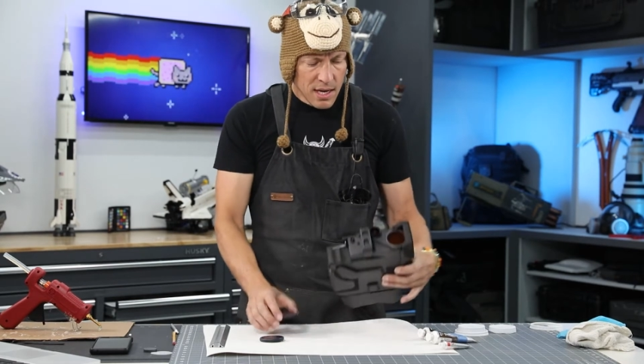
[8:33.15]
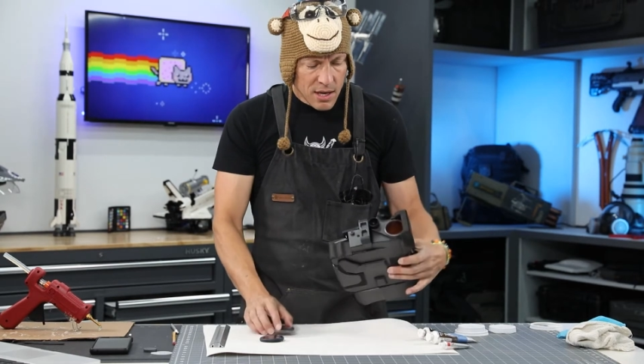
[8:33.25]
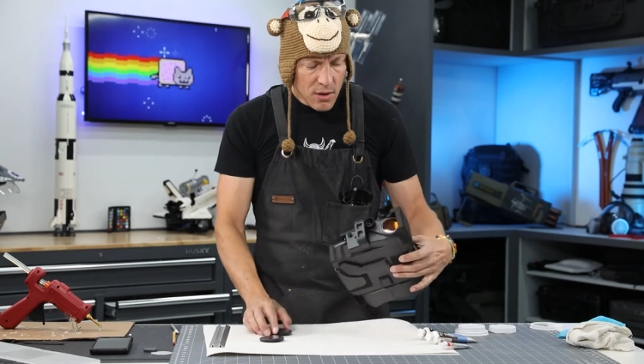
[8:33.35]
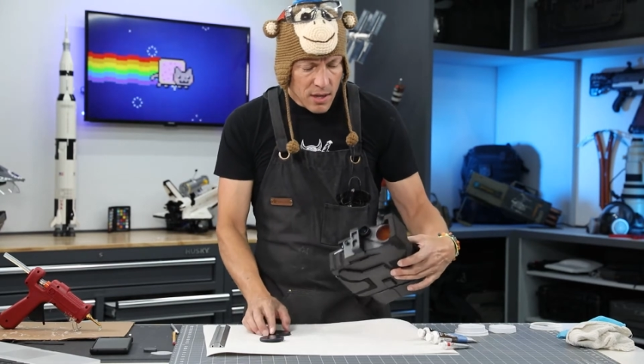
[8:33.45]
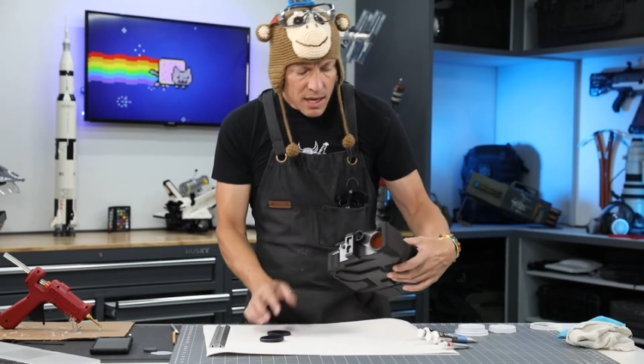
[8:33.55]

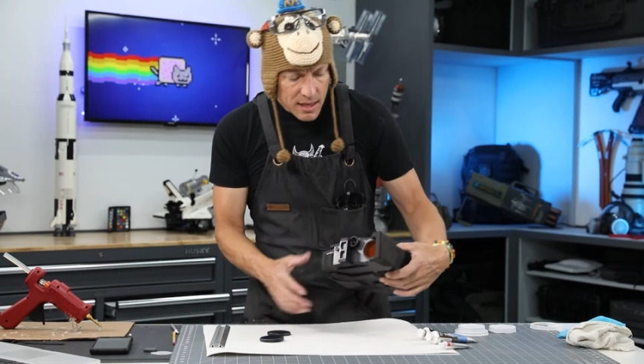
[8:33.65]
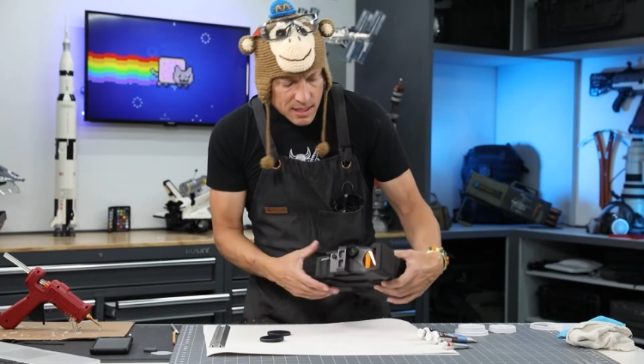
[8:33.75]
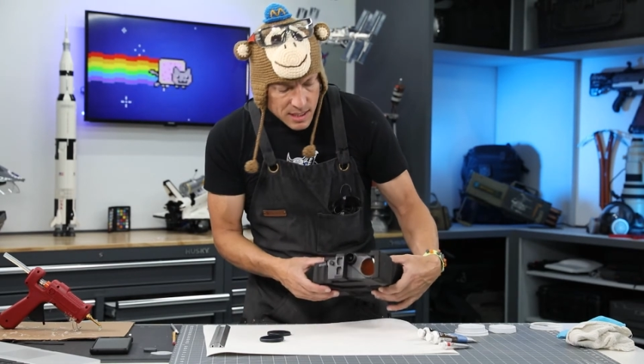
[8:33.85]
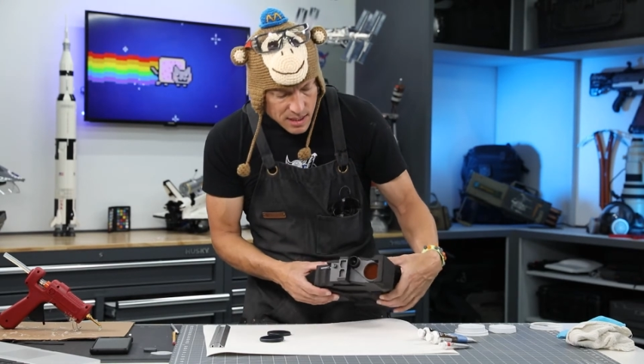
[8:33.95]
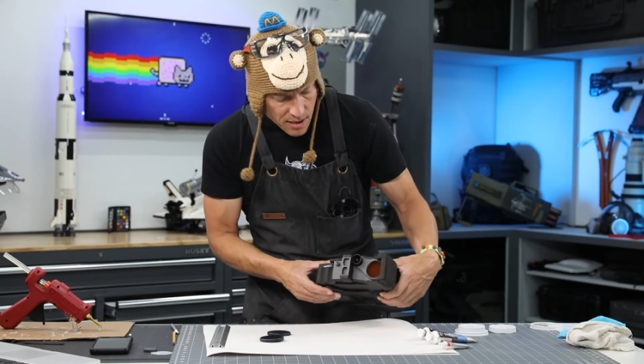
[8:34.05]
You know, a lot of
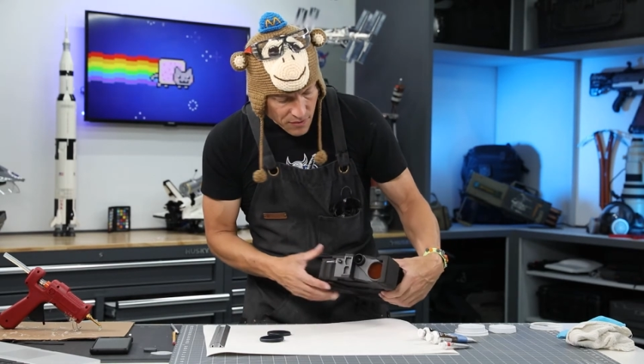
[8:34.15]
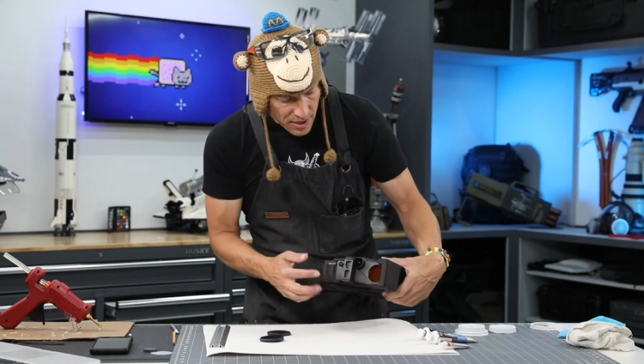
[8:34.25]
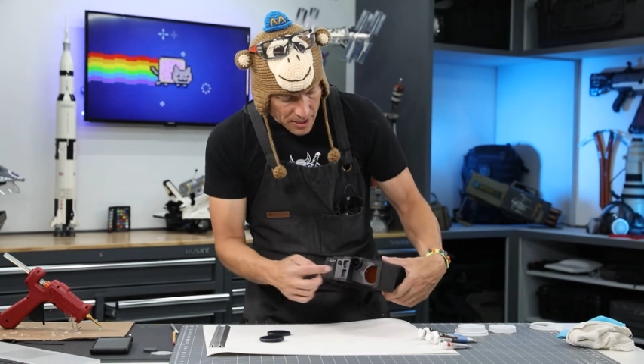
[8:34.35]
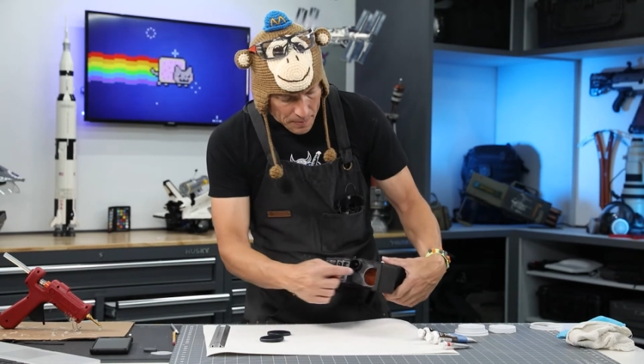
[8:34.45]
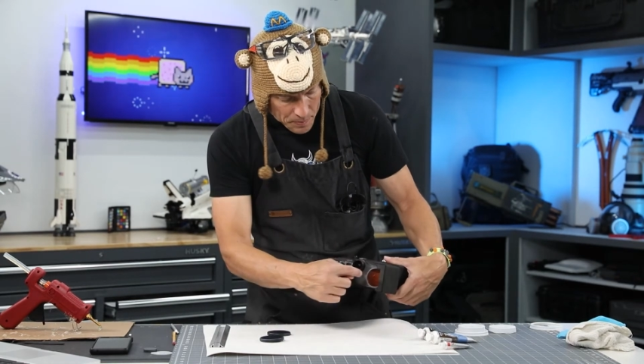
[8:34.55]
this stuff,
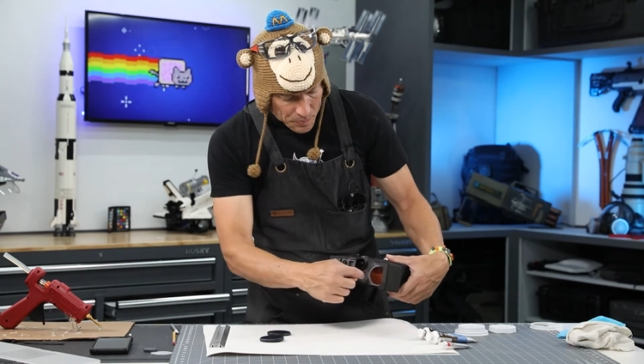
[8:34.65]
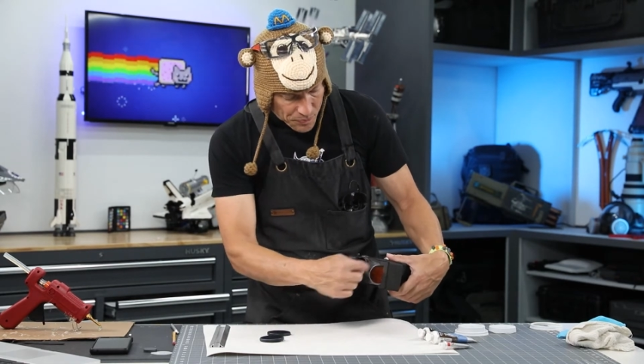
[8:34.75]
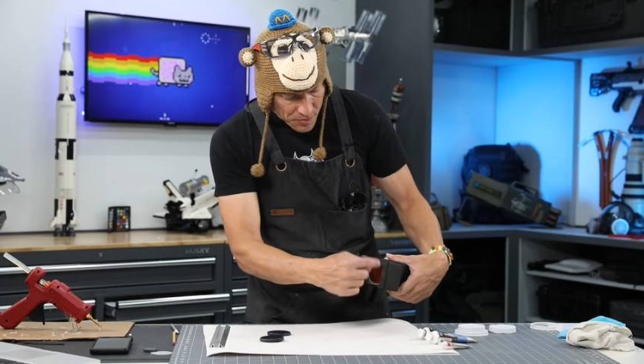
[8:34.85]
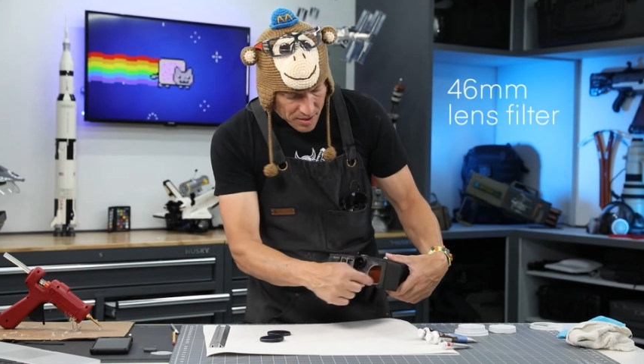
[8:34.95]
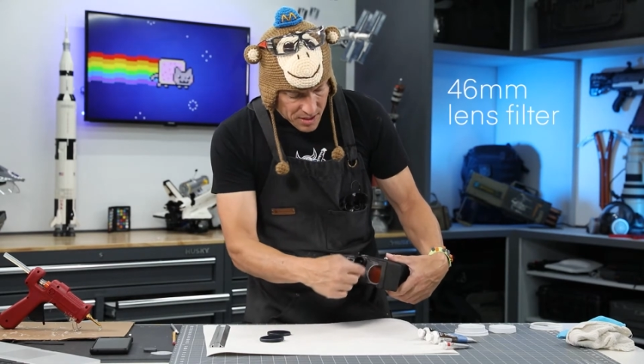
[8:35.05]
like
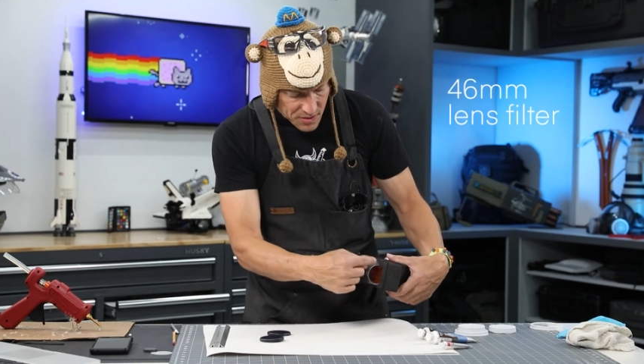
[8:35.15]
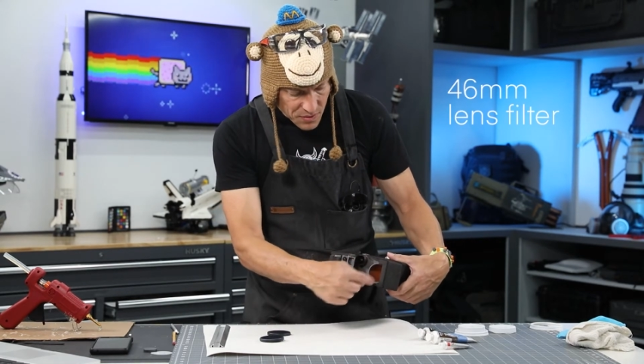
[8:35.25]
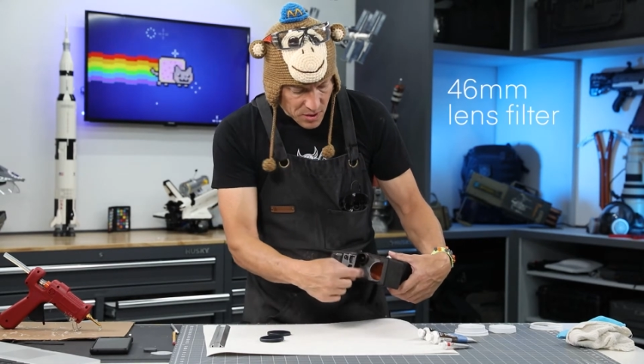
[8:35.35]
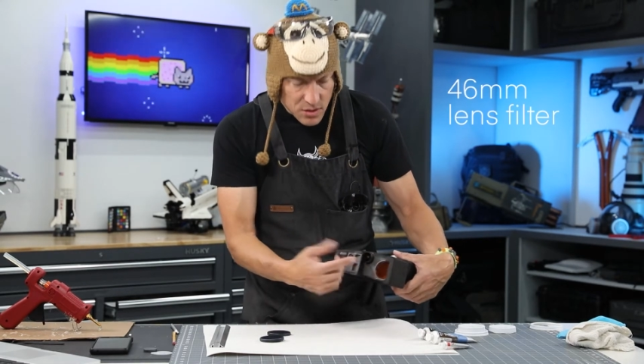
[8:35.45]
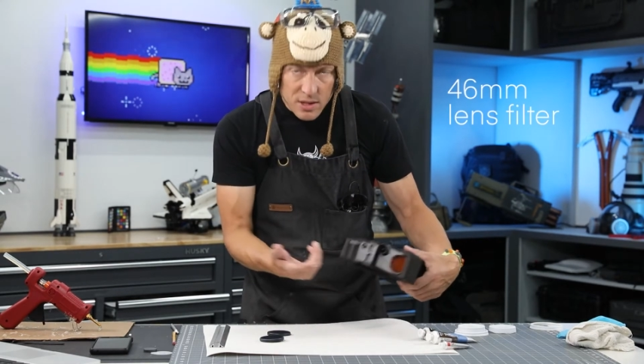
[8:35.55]
this
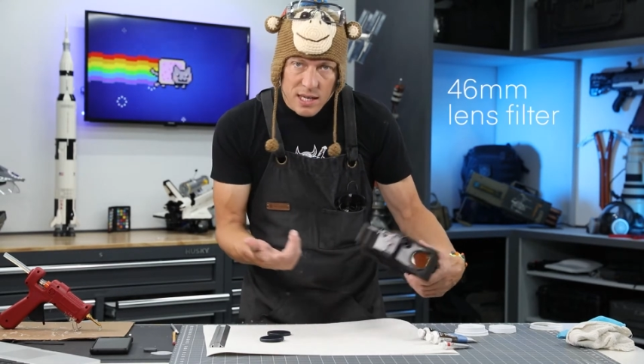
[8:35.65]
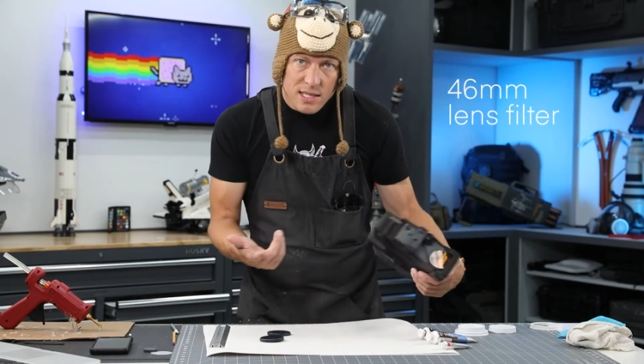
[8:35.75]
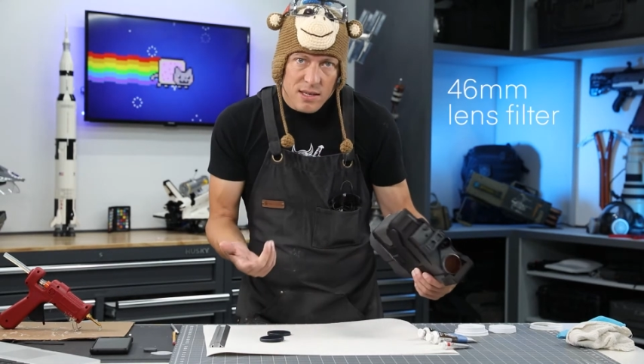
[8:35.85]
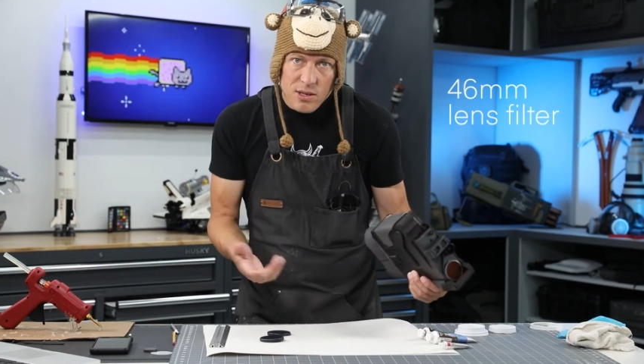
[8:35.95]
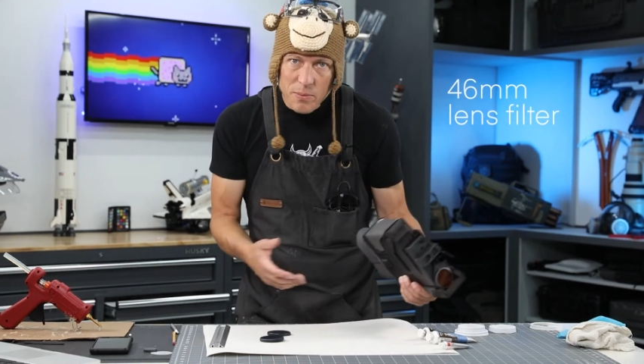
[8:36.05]
filter
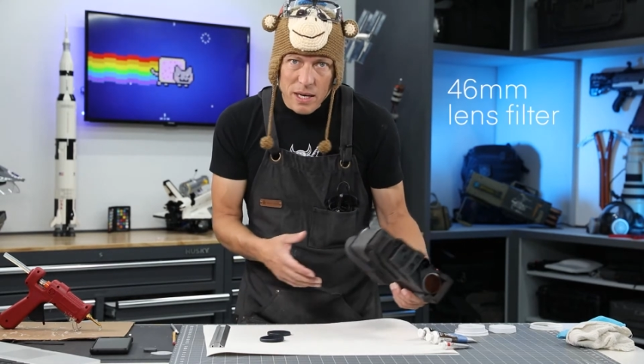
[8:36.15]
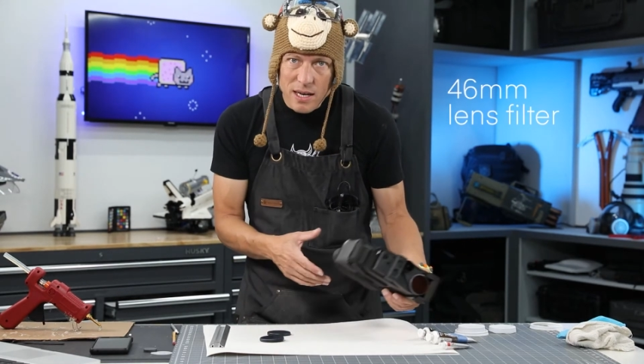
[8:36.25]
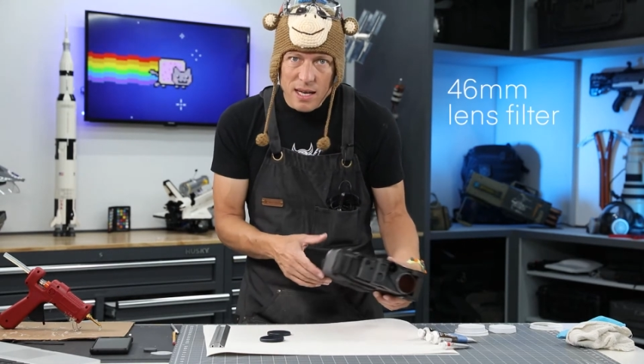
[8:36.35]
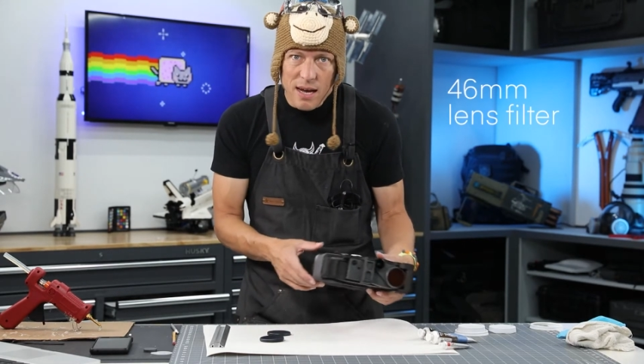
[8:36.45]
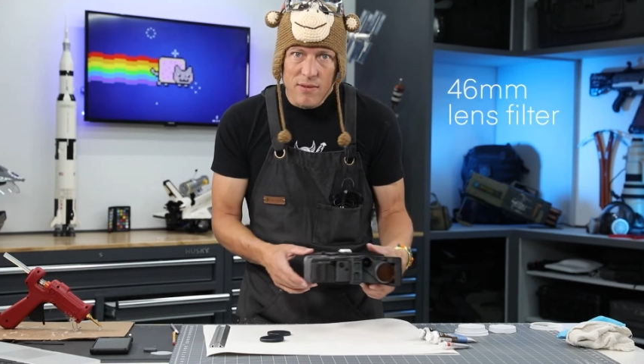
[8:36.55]
lens here, you might
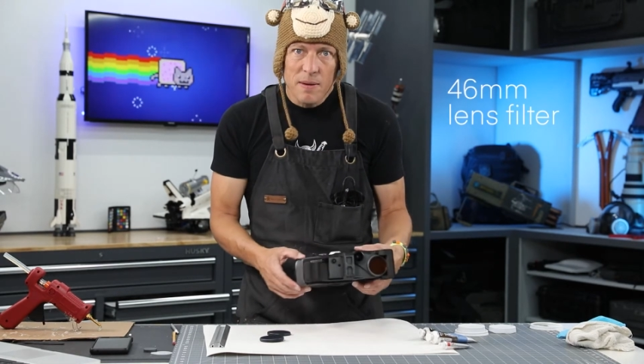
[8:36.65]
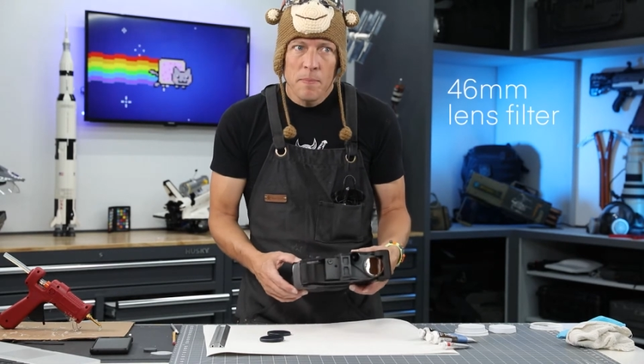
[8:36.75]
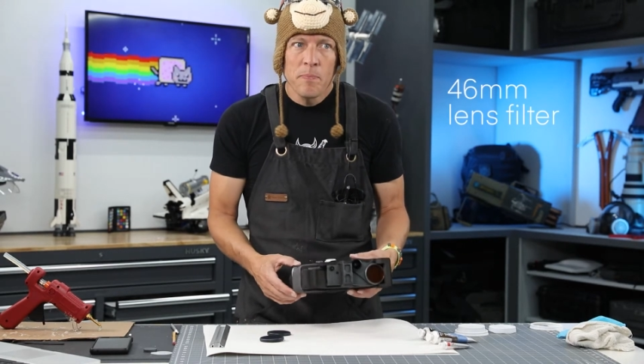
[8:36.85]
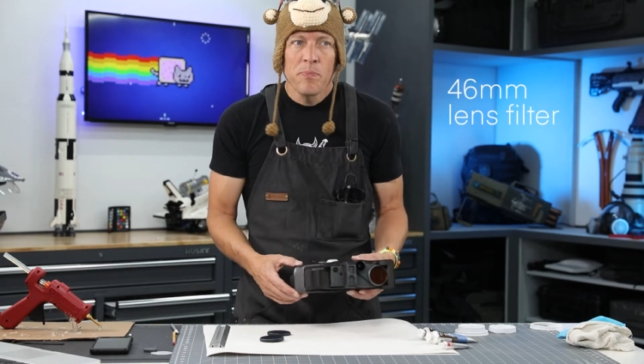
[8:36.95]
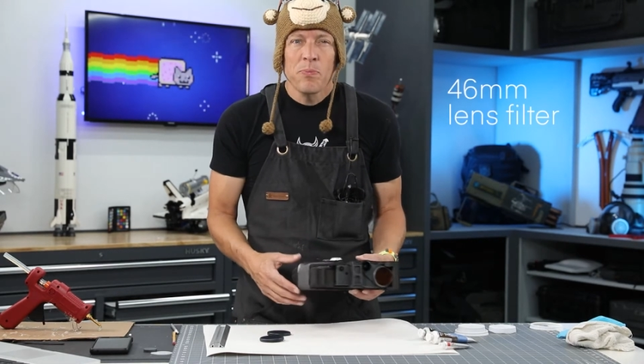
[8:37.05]
not have it,